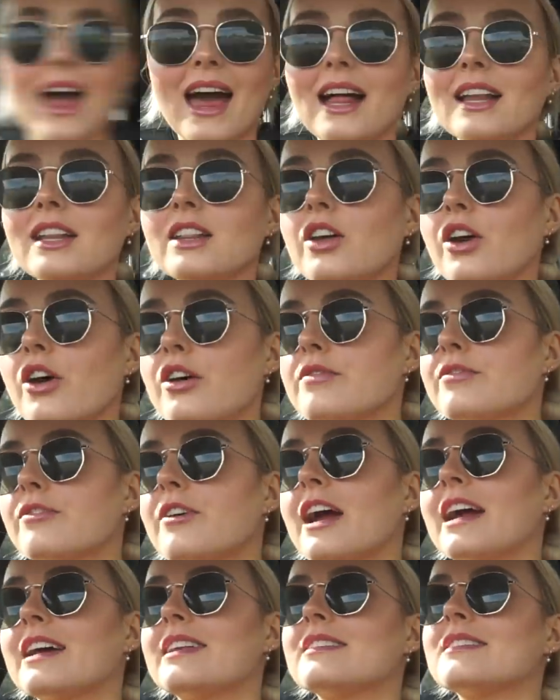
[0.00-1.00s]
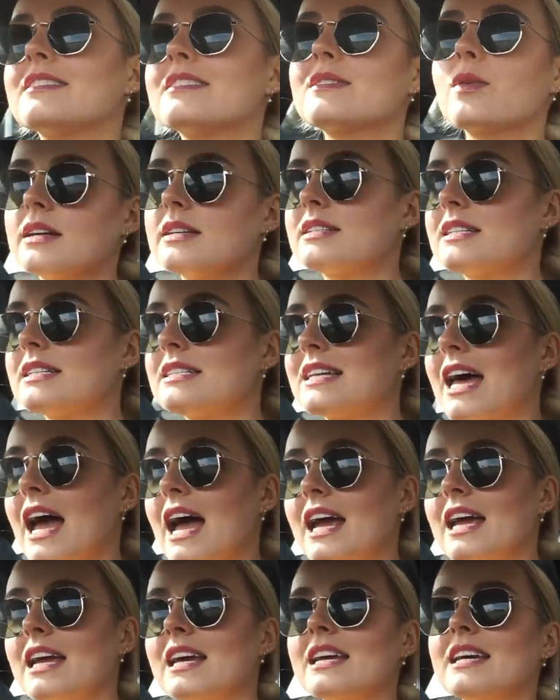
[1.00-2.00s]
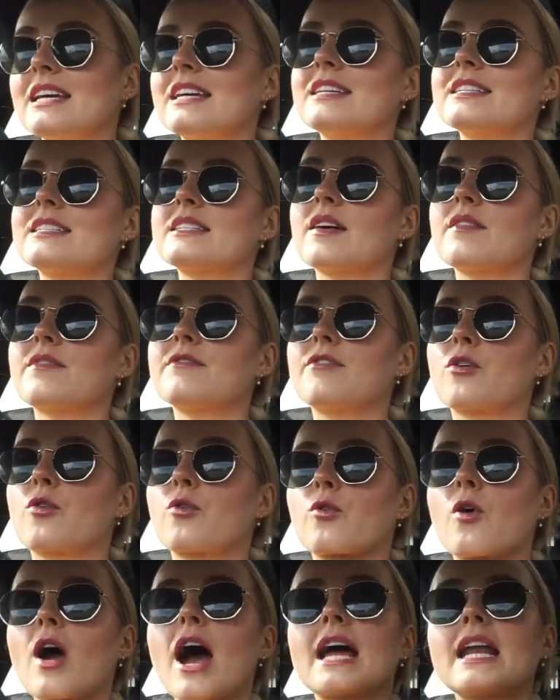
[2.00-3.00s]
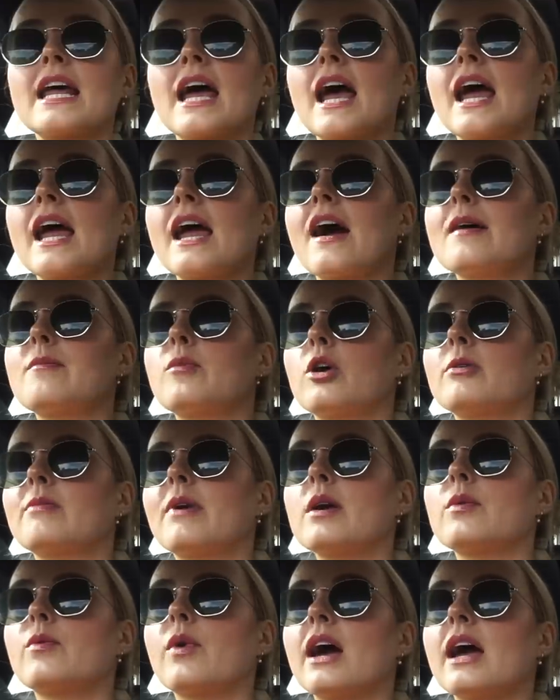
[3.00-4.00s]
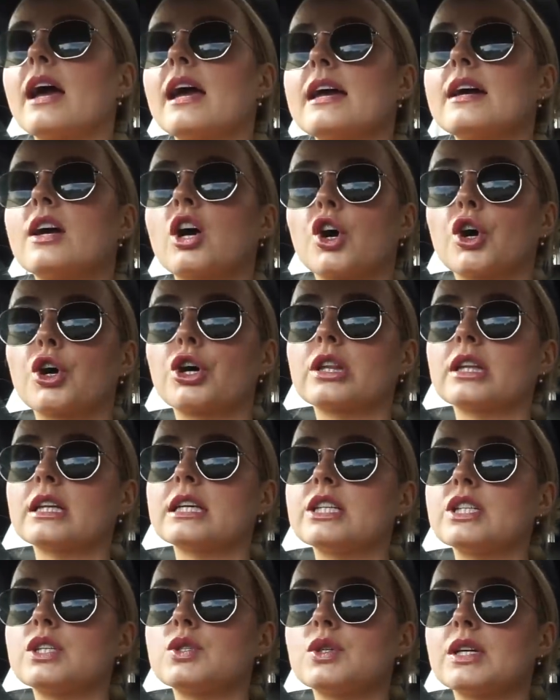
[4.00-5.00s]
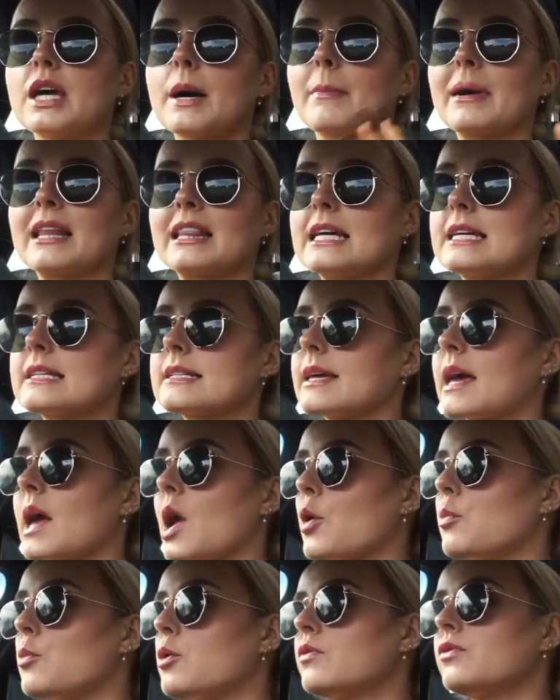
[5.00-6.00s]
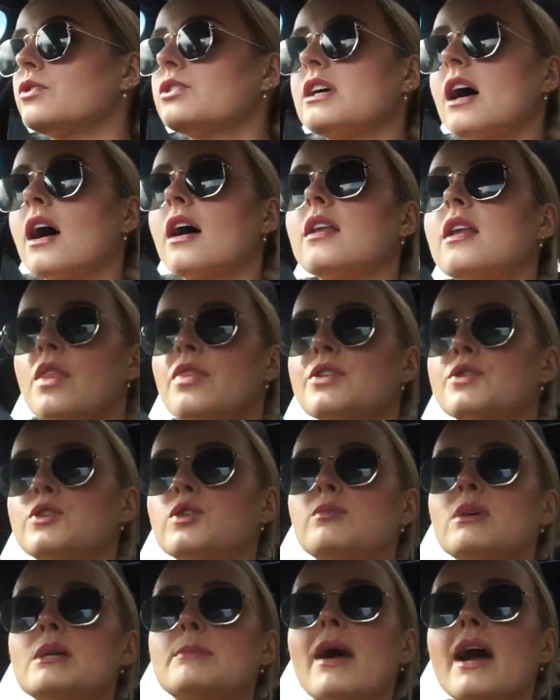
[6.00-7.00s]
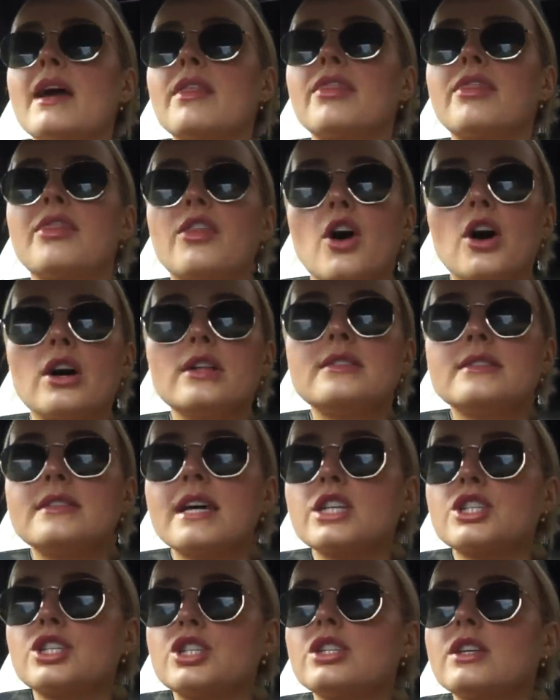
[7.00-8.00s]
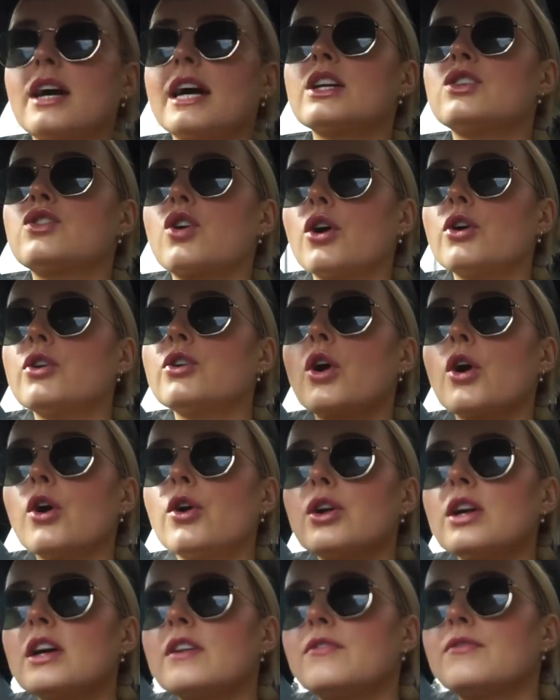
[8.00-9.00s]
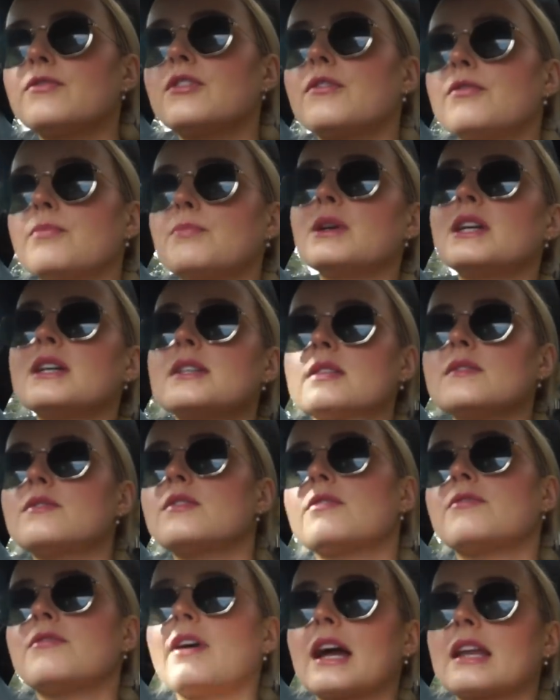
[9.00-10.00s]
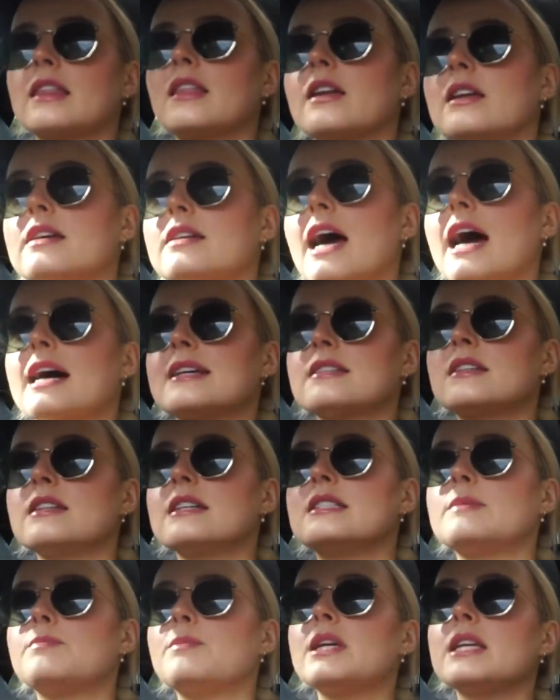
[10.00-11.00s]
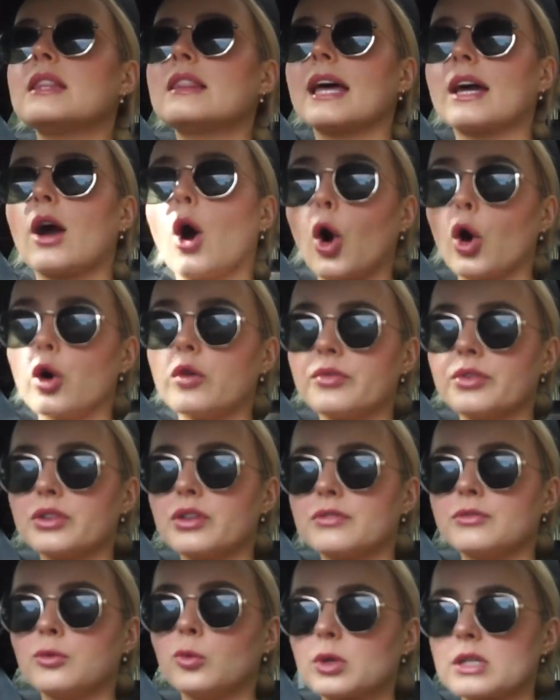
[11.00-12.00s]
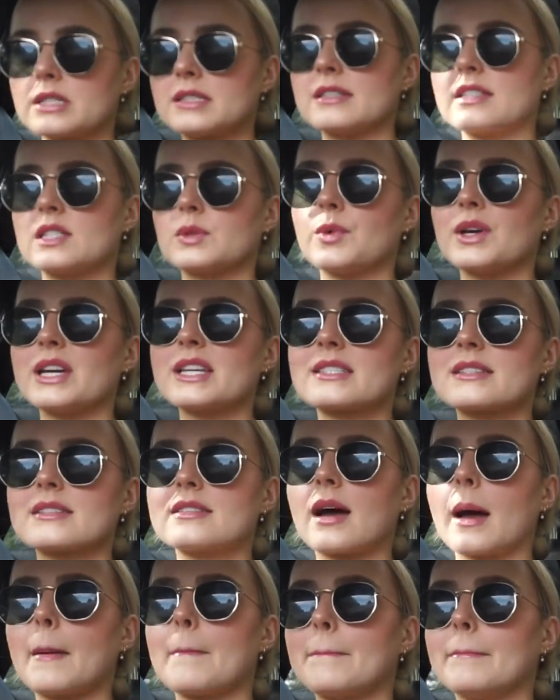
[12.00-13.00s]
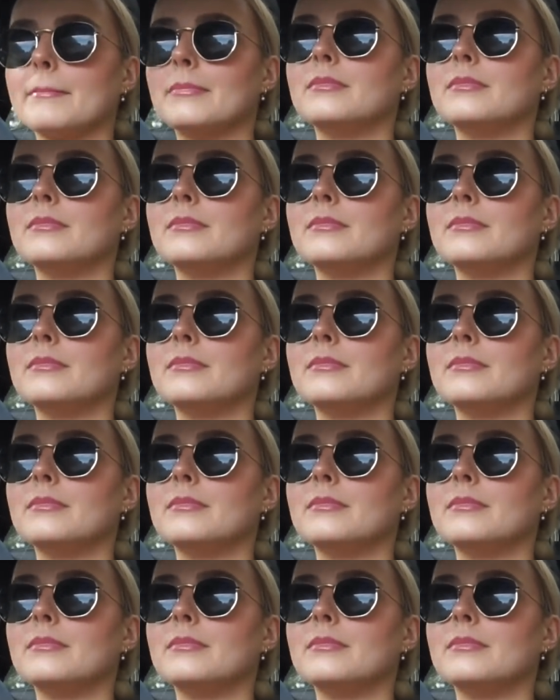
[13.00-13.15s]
Hello friends, today is Friday. I'm on my way currently to get my laser hair removal done. This will be my third session. I don't know if the because of the fact that it hasn't it's been like over the four to six weeks I'm